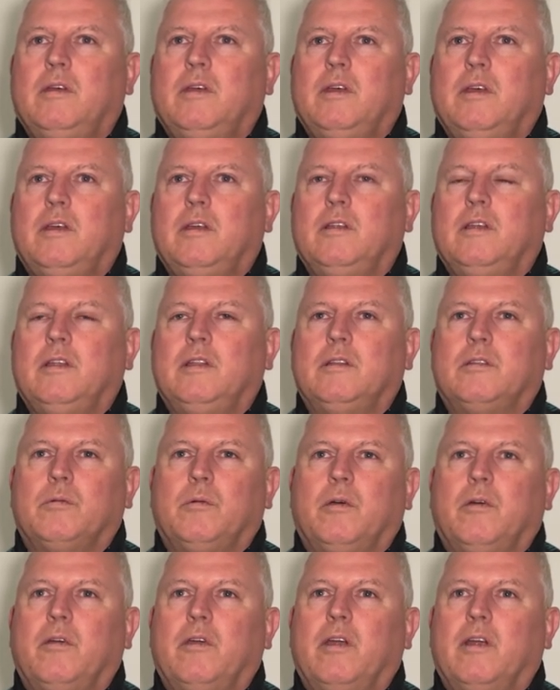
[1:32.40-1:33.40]
into
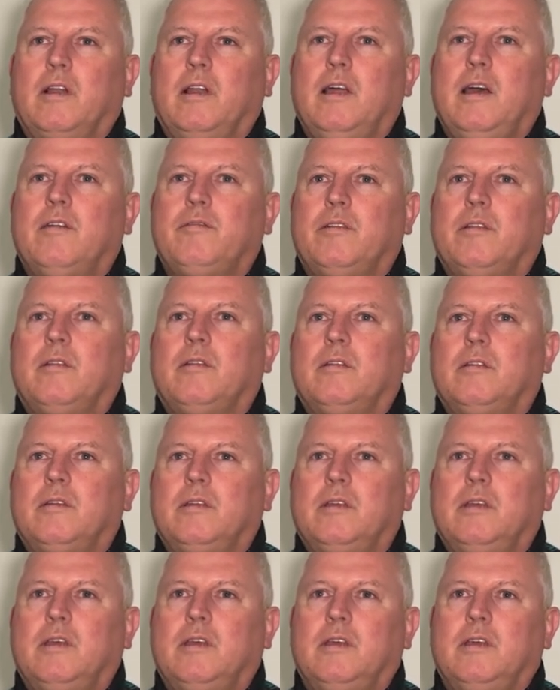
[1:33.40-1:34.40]
a higher level,
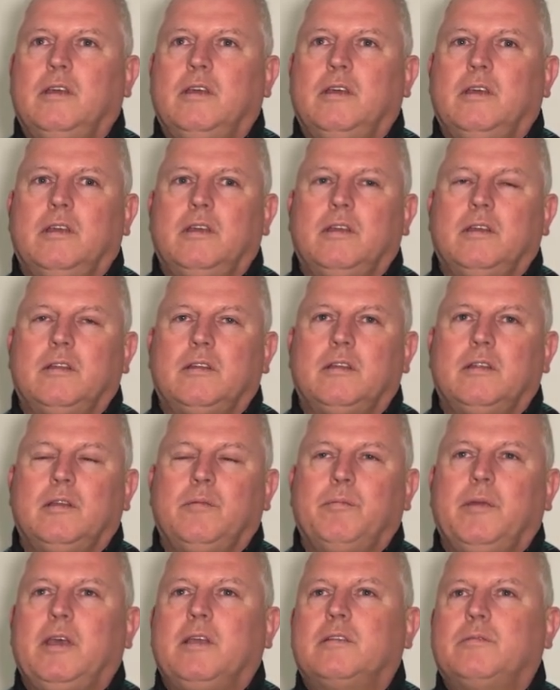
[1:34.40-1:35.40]
it
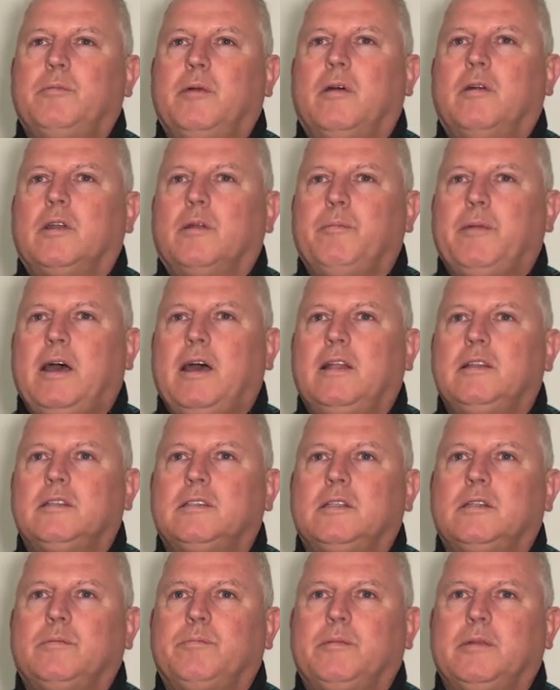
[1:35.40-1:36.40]
makes more demands
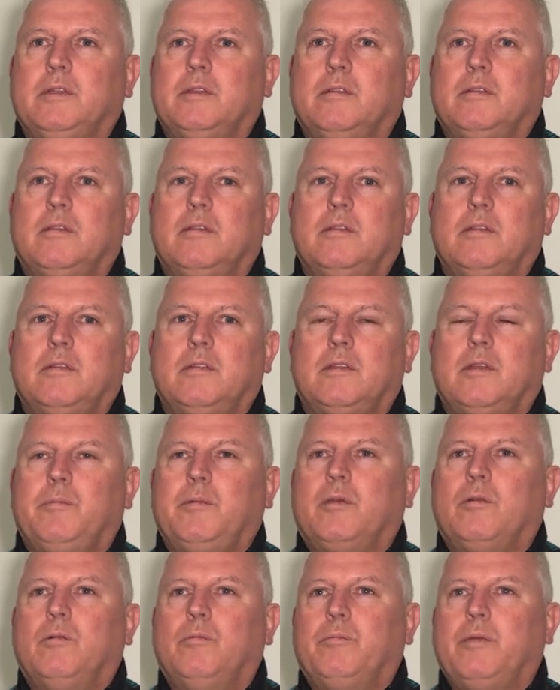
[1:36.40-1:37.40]
of them and they
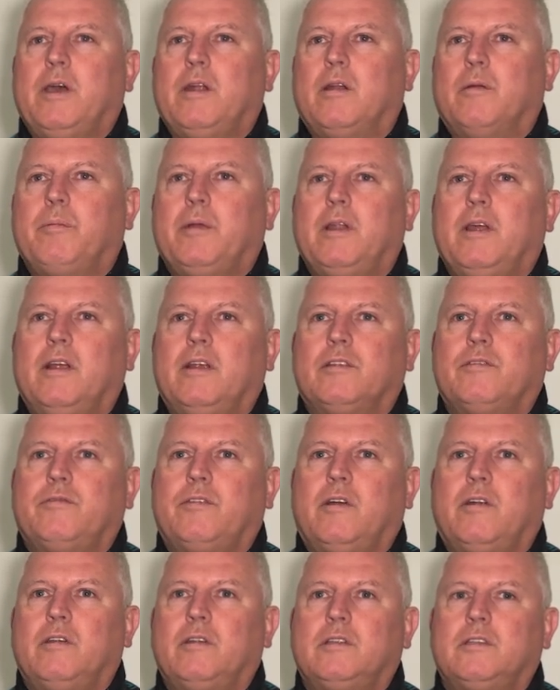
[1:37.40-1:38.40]
become better players
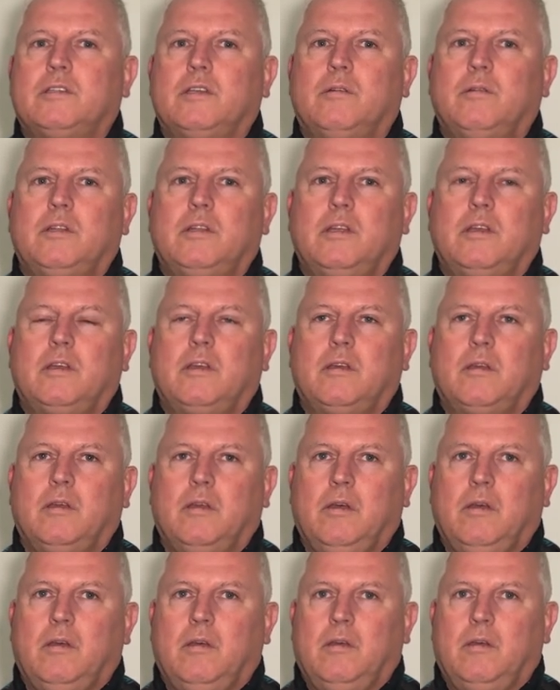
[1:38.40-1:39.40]
for it. So I think
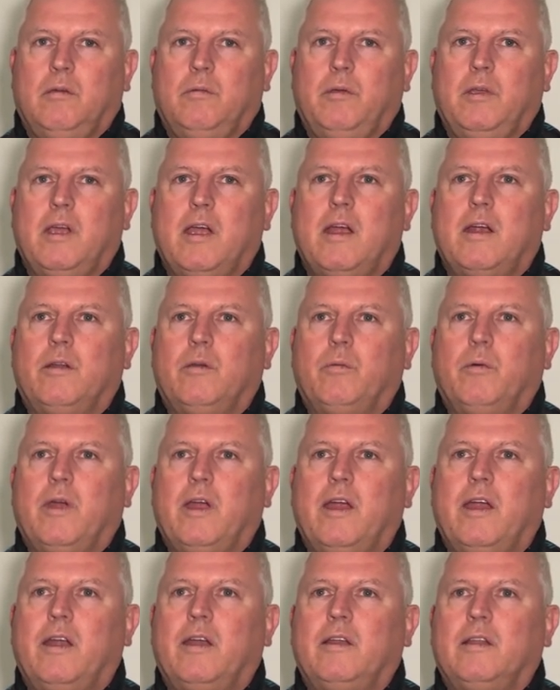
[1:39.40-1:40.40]
we are
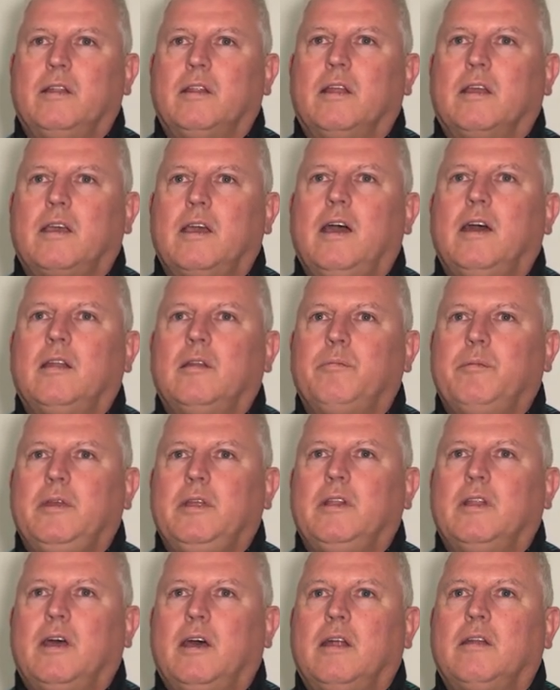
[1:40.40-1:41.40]
aware in the academy
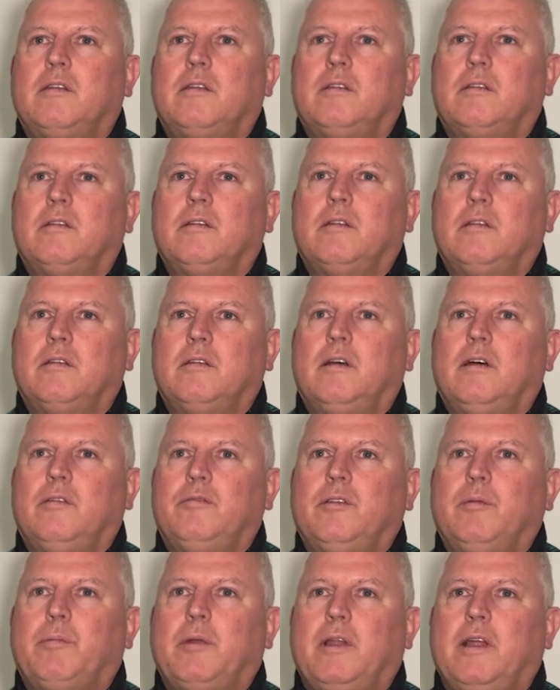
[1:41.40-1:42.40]
that
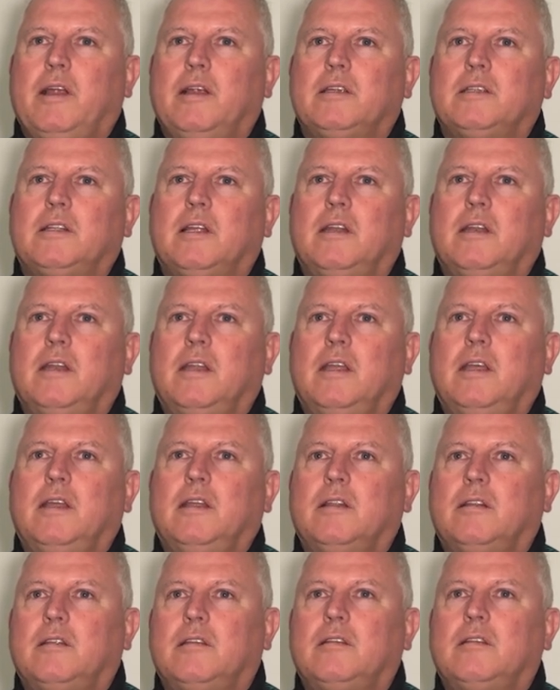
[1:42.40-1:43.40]
of the players that
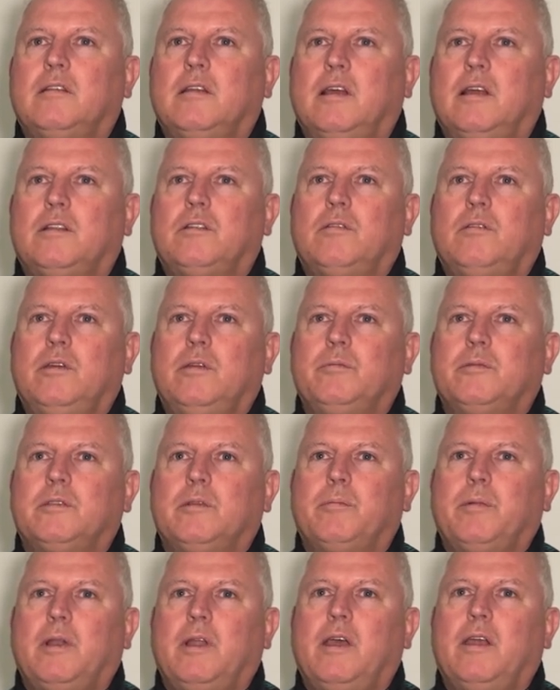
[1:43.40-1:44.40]
need at times
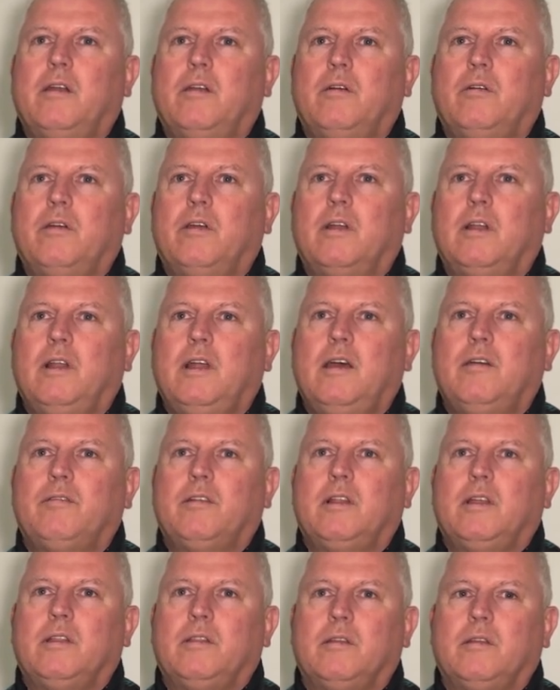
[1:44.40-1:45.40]
to play at a higher
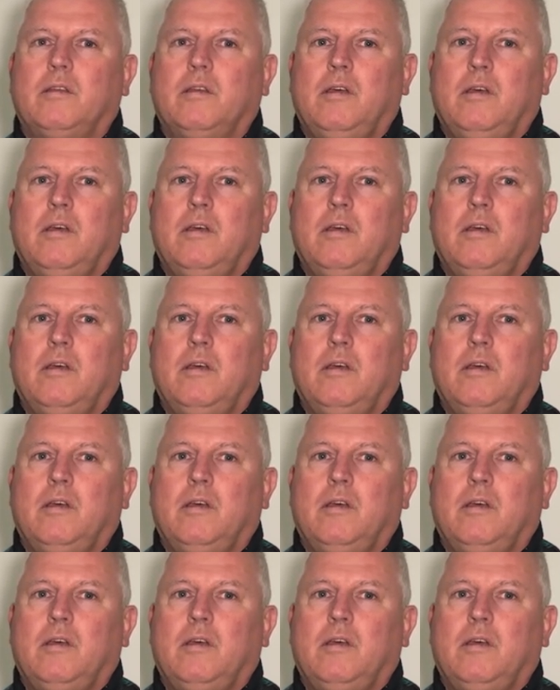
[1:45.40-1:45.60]
level. And